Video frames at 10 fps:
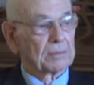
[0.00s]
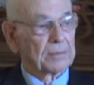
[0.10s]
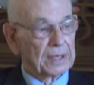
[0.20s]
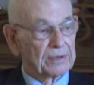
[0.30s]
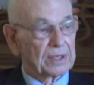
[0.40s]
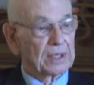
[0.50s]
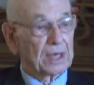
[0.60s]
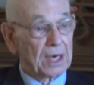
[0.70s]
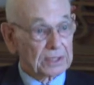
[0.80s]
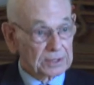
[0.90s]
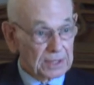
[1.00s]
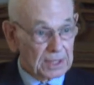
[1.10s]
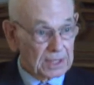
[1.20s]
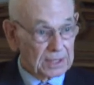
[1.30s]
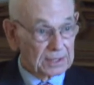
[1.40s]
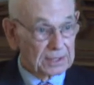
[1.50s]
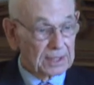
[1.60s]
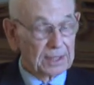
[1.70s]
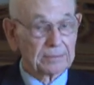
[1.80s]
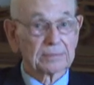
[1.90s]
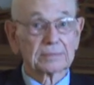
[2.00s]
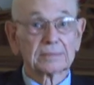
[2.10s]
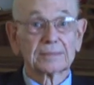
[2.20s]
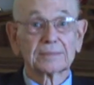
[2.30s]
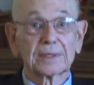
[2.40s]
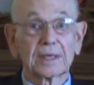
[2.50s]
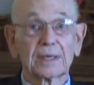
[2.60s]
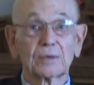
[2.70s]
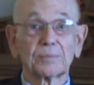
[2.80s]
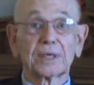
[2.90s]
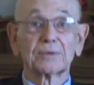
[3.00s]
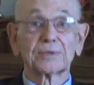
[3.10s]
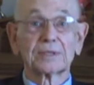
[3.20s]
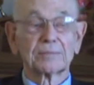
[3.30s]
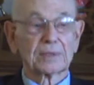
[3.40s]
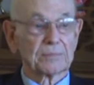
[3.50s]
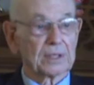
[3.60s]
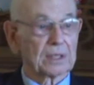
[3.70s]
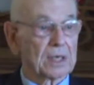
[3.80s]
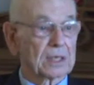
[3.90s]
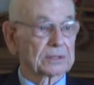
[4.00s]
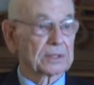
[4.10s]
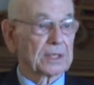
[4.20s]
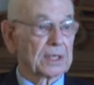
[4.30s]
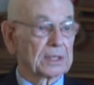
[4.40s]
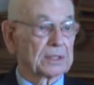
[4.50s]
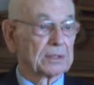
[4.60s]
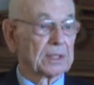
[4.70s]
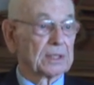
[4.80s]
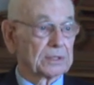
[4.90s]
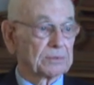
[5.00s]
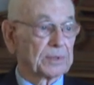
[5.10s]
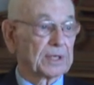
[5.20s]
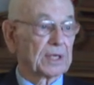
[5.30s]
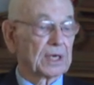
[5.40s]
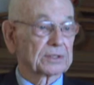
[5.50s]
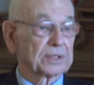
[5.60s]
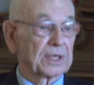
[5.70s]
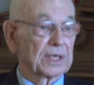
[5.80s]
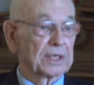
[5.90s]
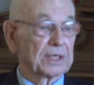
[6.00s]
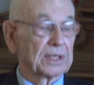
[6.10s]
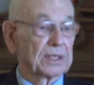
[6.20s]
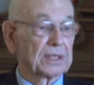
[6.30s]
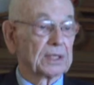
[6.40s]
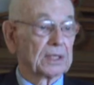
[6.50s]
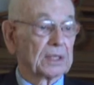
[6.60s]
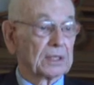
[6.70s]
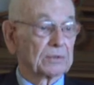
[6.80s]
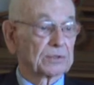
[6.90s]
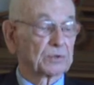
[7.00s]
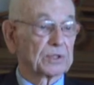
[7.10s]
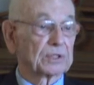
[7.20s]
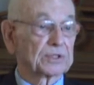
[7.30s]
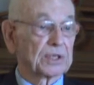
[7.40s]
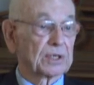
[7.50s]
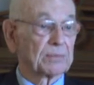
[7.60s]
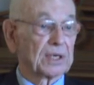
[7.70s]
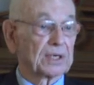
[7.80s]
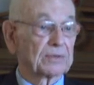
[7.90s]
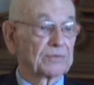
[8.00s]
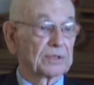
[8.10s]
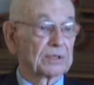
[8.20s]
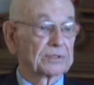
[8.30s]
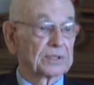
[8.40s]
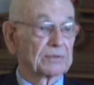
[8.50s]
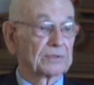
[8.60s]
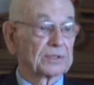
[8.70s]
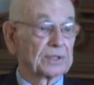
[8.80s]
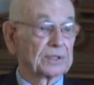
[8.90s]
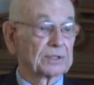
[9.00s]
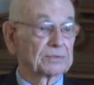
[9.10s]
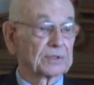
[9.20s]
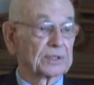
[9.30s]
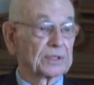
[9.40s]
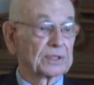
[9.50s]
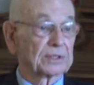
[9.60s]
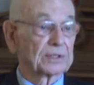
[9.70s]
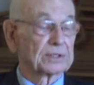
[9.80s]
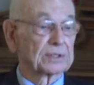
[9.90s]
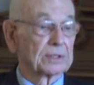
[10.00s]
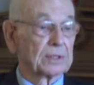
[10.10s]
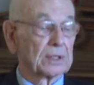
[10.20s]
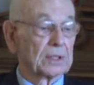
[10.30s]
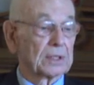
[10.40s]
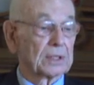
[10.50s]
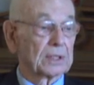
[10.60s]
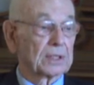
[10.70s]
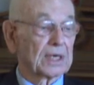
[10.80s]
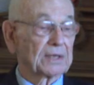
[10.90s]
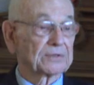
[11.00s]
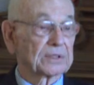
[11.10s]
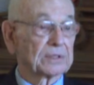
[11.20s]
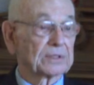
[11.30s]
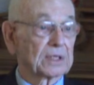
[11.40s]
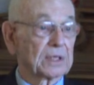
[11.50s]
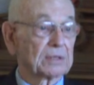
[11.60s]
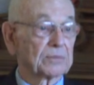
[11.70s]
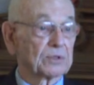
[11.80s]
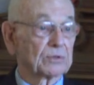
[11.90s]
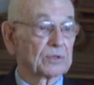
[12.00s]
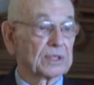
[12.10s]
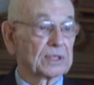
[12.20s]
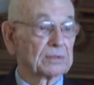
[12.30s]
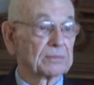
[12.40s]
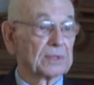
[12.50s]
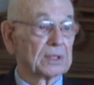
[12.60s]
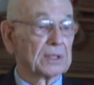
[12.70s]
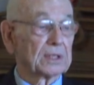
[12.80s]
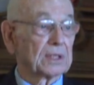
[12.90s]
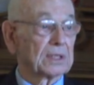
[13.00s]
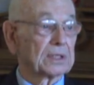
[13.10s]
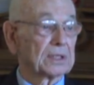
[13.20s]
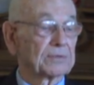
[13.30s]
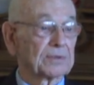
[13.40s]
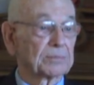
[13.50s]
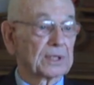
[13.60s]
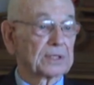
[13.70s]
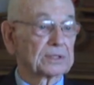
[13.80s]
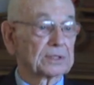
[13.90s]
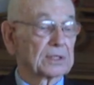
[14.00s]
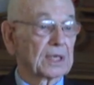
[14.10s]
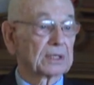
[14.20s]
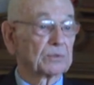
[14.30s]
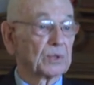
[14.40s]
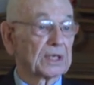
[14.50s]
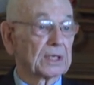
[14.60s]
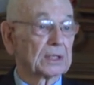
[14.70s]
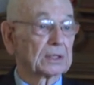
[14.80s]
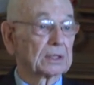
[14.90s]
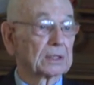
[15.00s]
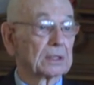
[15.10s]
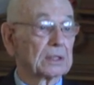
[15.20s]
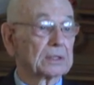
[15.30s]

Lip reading: Mary Oxendine, I hope I don't get Mary Oxendine, she married Oxendine, and he was wheelchair bound for several years with an illness. And I've seen Tom roll him in different places, like a wedding or